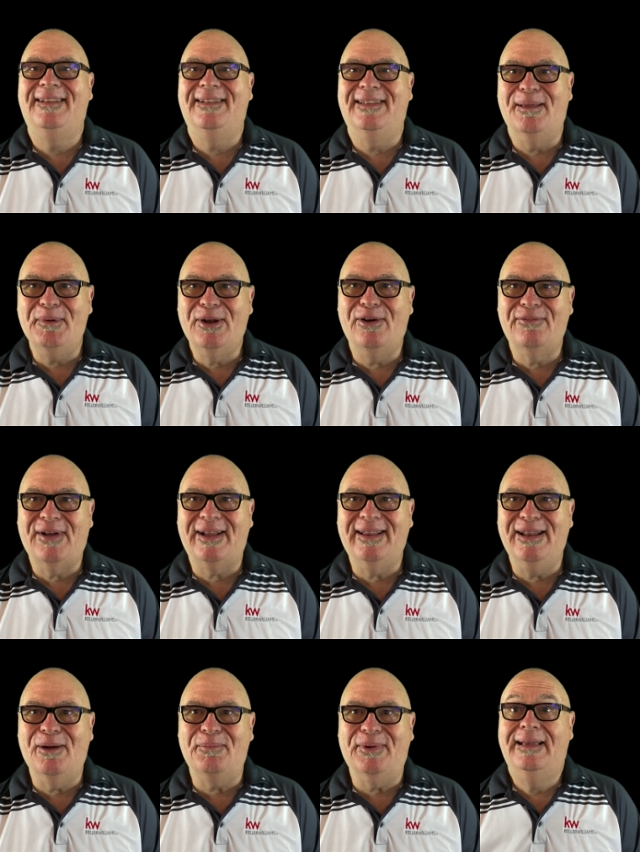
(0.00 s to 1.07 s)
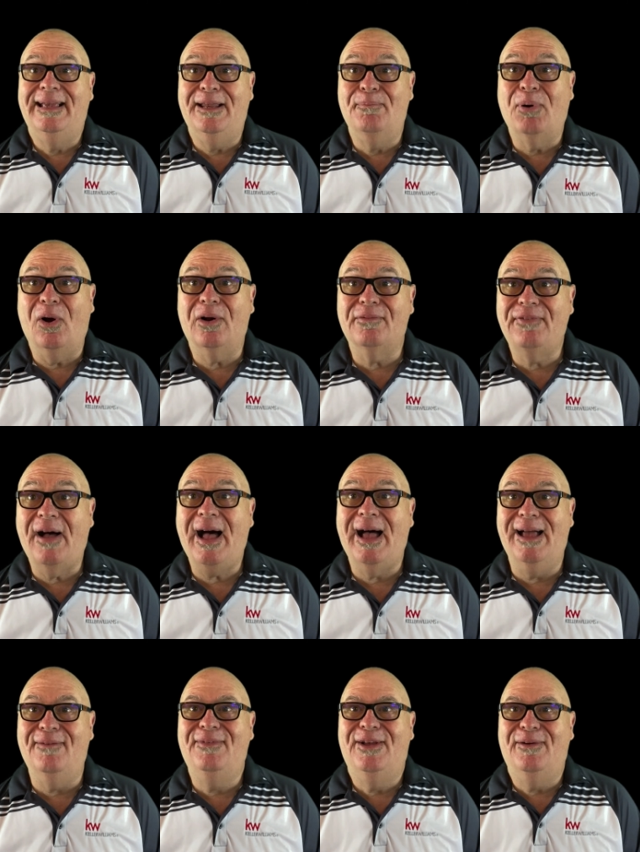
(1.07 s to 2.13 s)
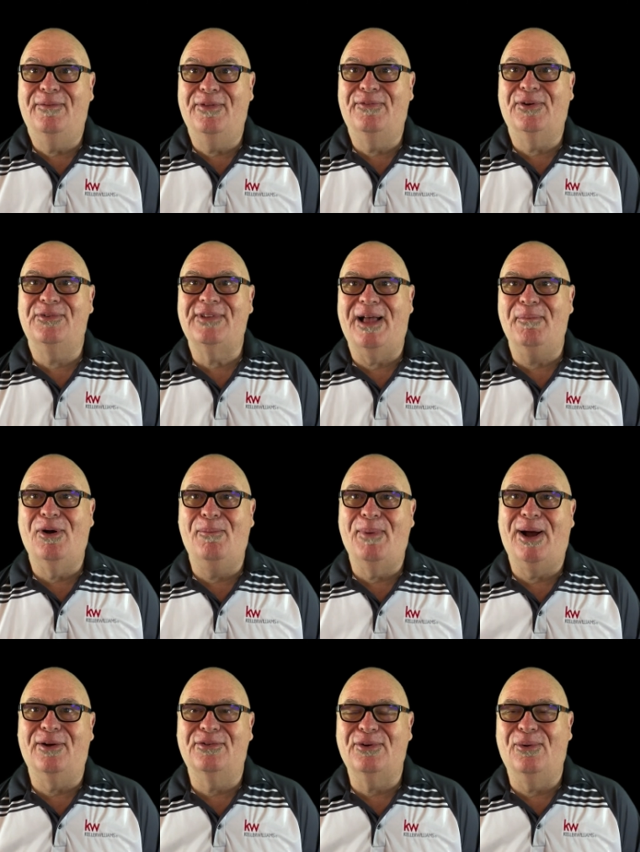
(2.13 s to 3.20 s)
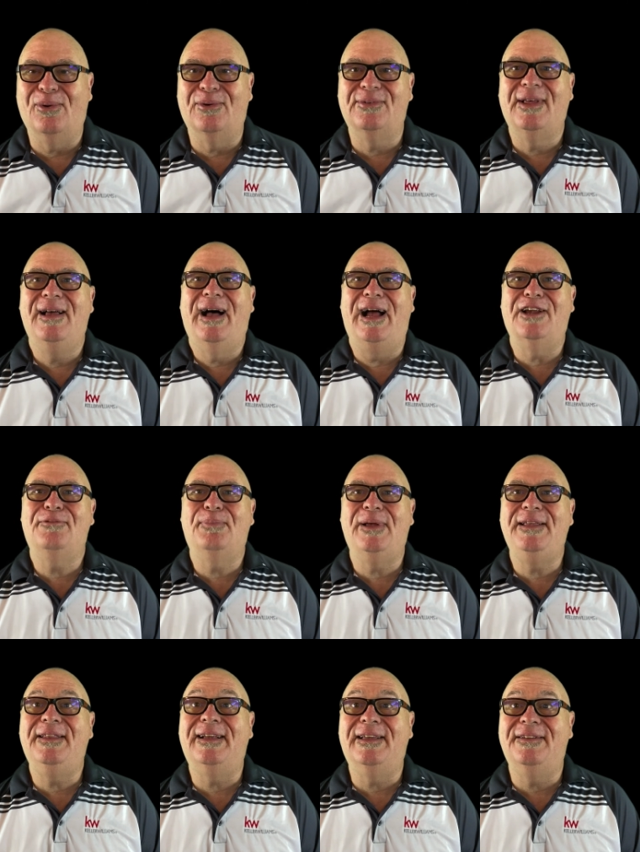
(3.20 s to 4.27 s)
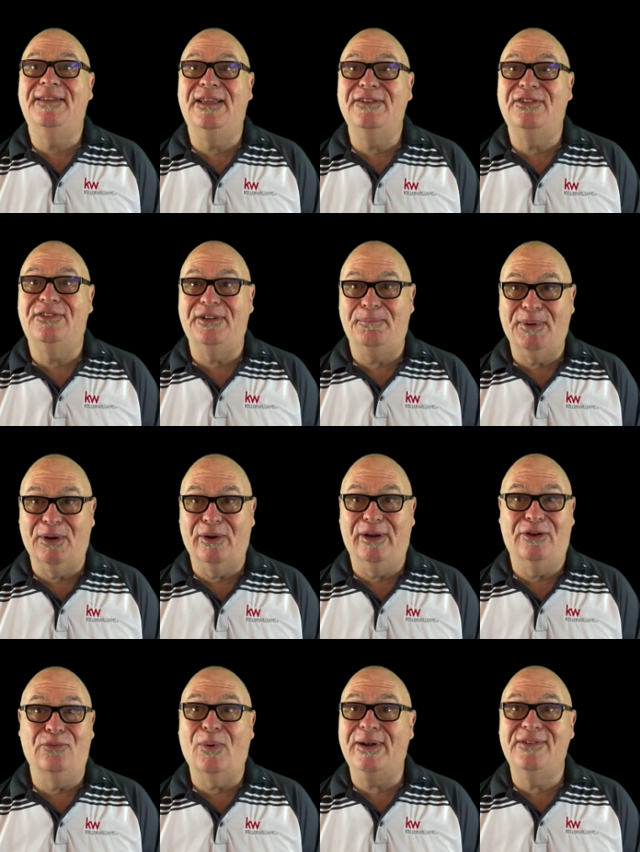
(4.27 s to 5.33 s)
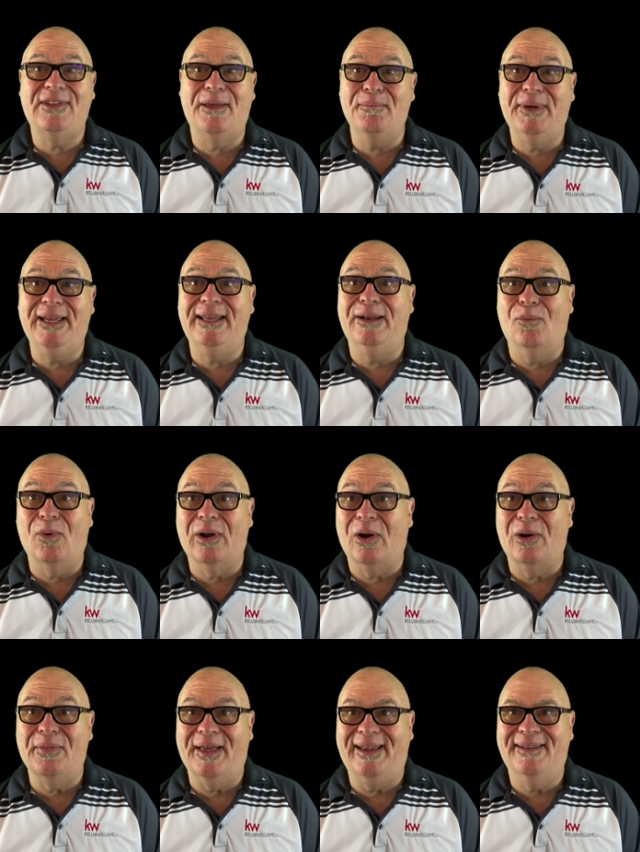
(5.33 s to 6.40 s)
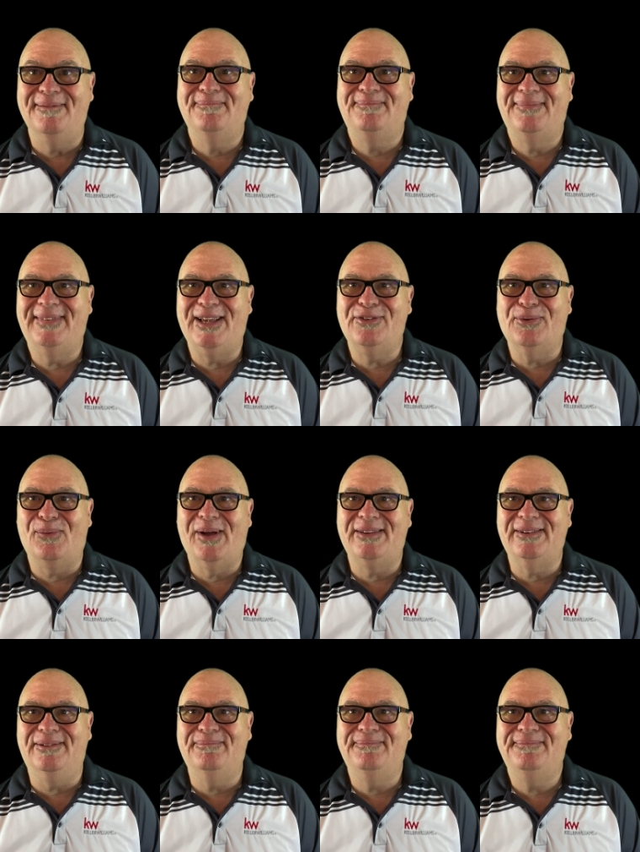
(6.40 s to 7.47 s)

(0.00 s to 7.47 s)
Let me know if I can help you. In part 5 of the First Time Home Buyers course, I explain the contingency periods. What does that mean and what are they? Thanks for watching.